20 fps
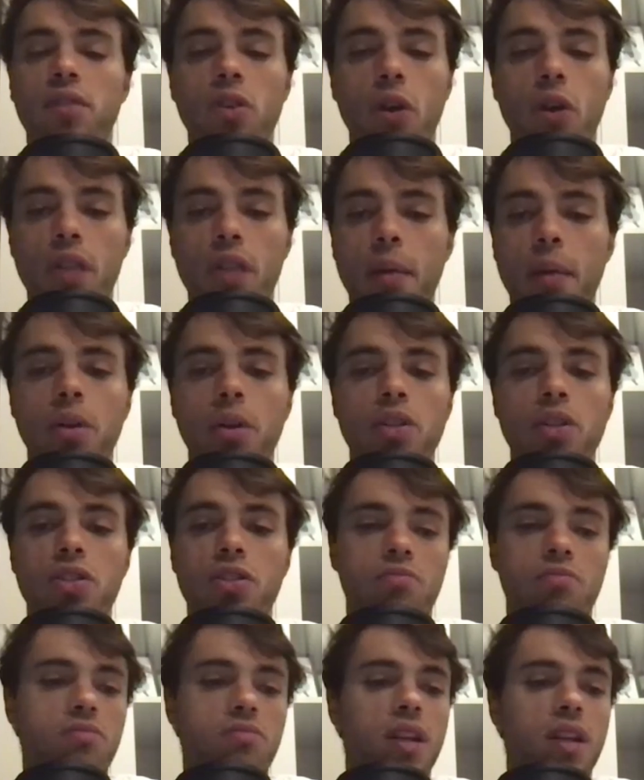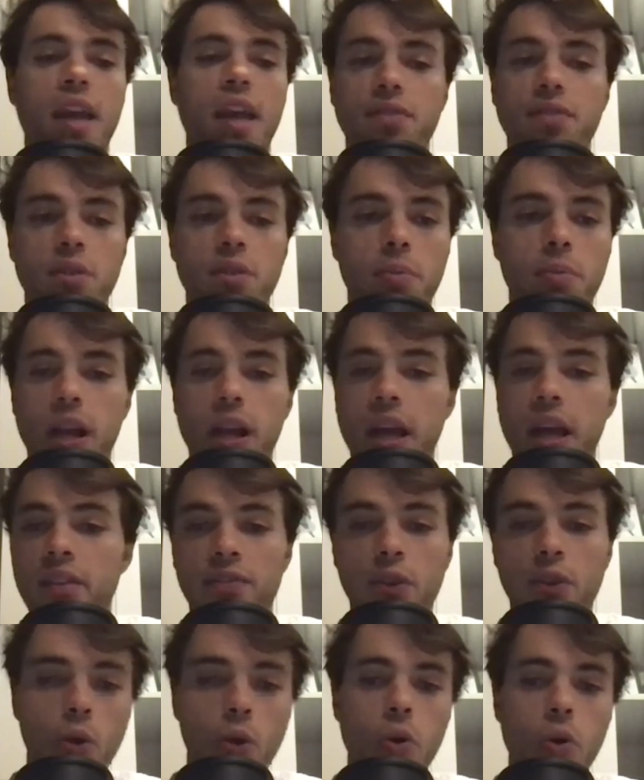that much left to play
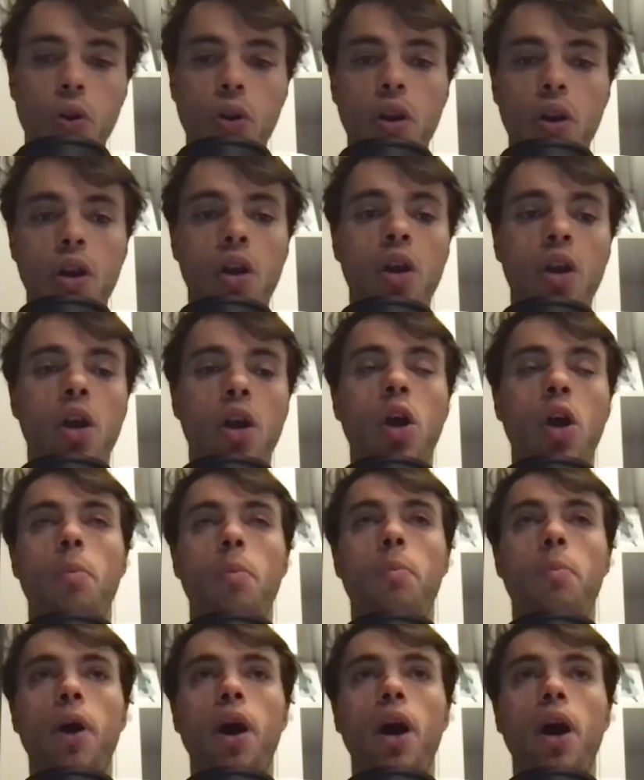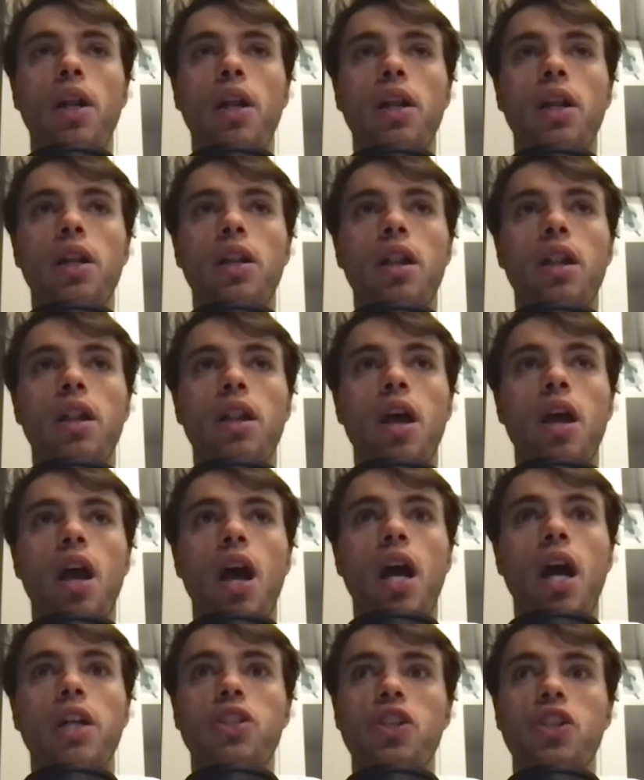for. But
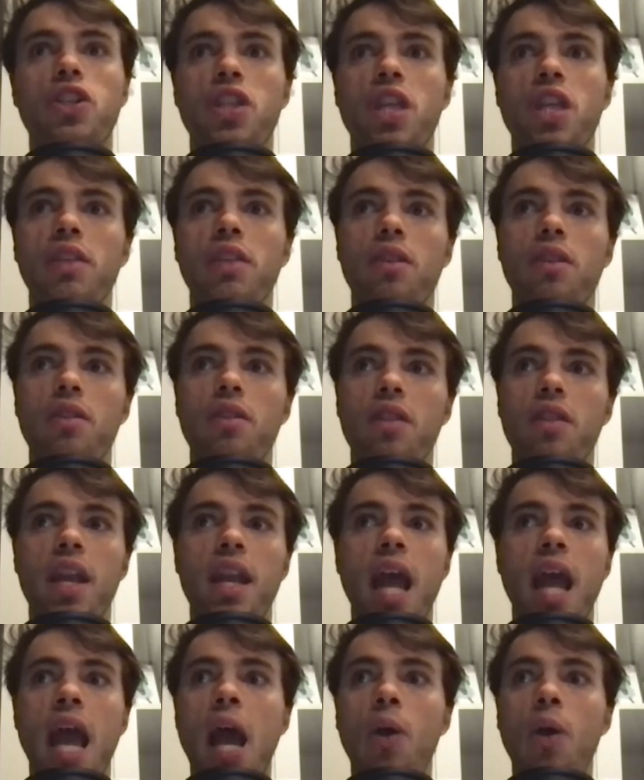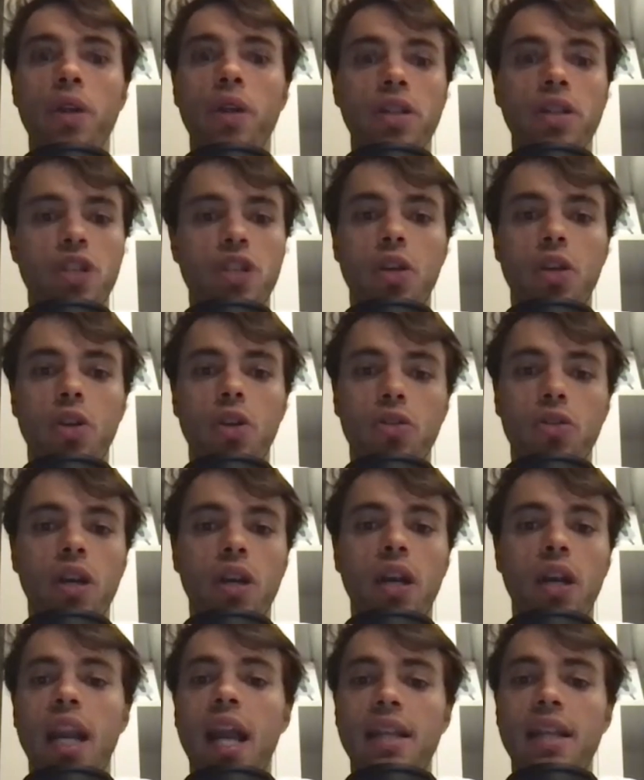I just think that they're now in Chingotto
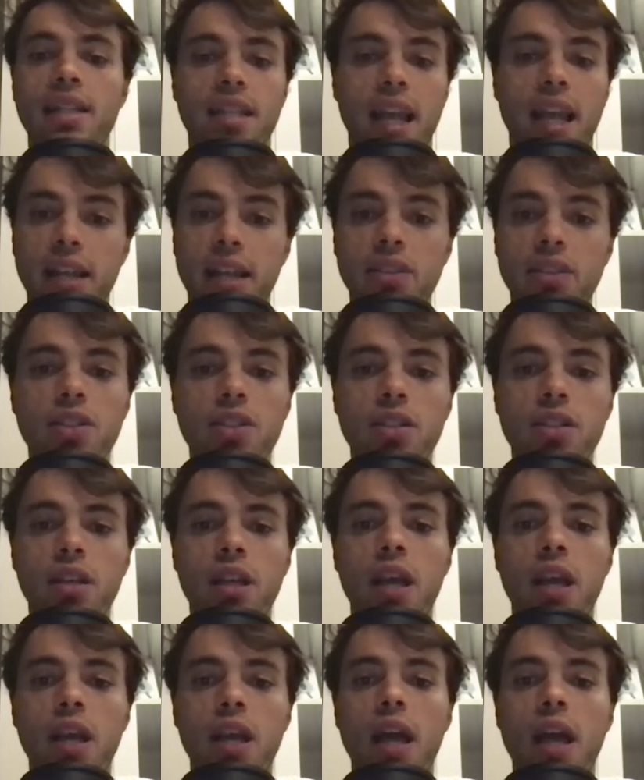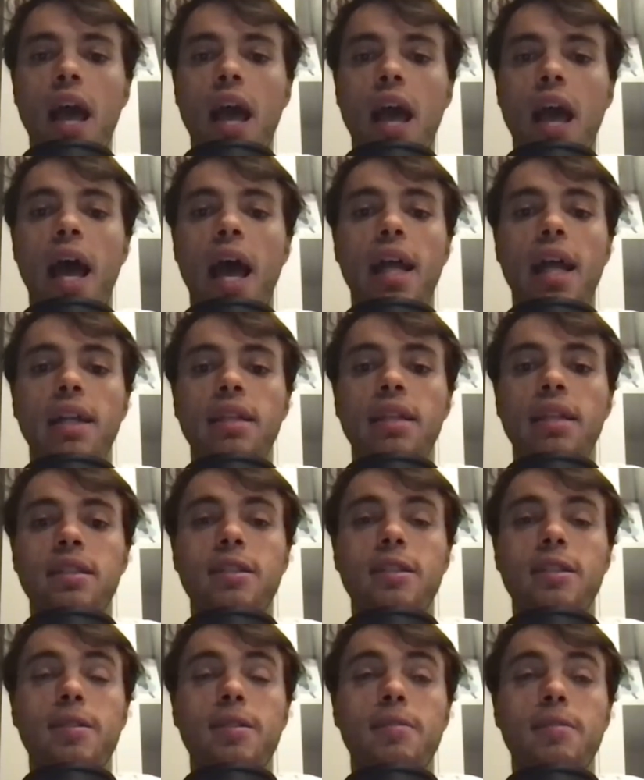and Galán's heads. And
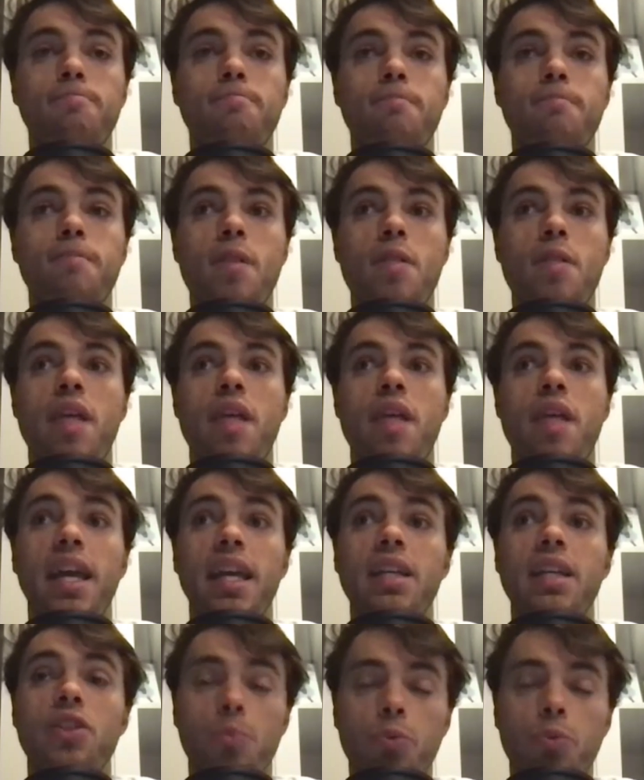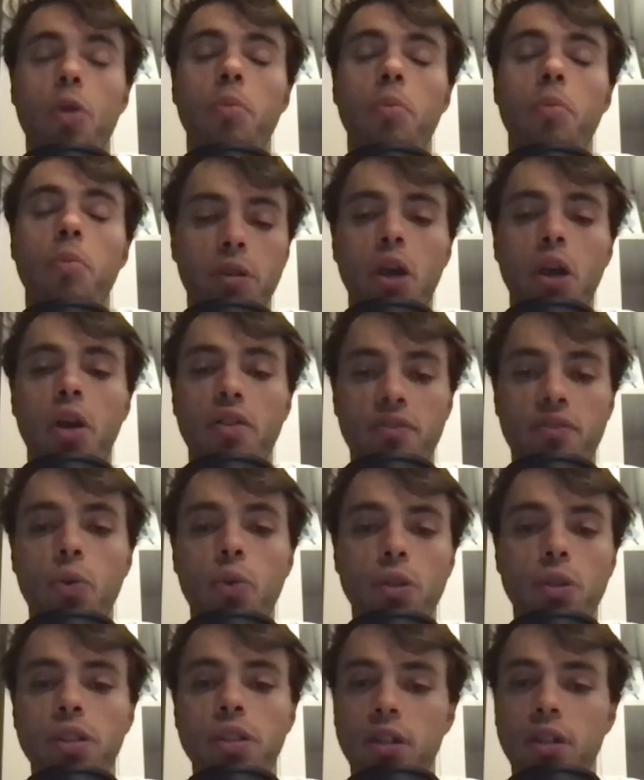that is a problem going
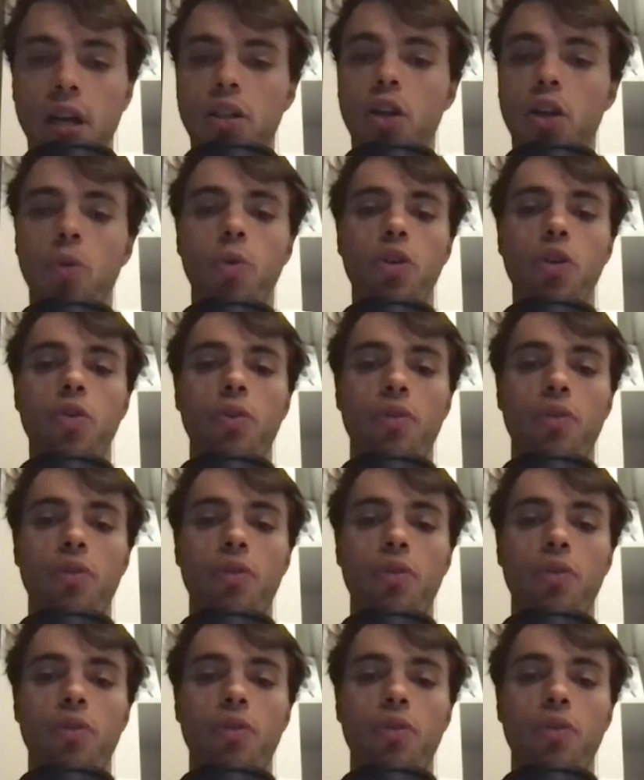forward. I don't know what your